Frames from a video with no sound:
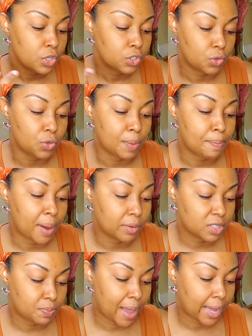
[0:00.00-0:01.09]
So you can
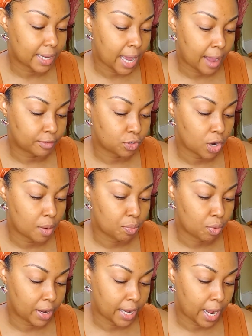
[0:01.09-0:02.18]
bounce back after a
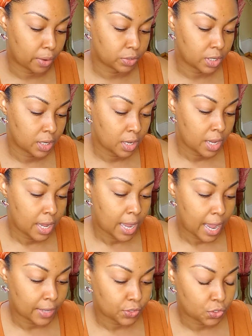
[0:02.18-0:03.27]
breakout.
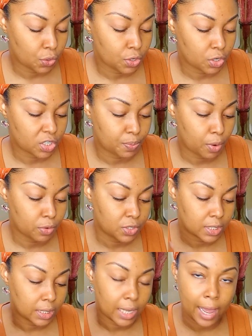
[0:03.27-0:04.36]
And so you're supposed
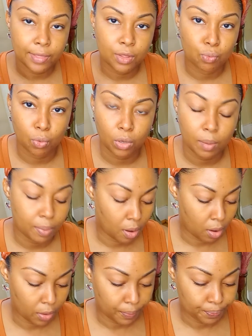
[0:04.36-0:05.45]
to glide the roller
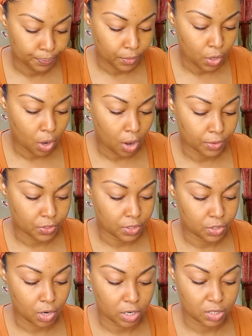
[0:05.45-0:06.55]
ball onto the
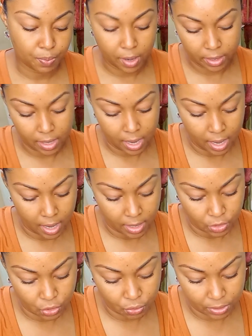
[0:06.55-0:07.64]
dark spot
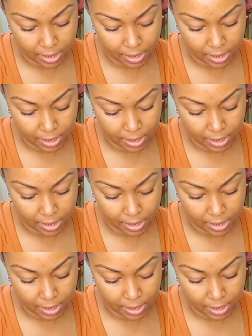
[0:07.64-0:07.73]
2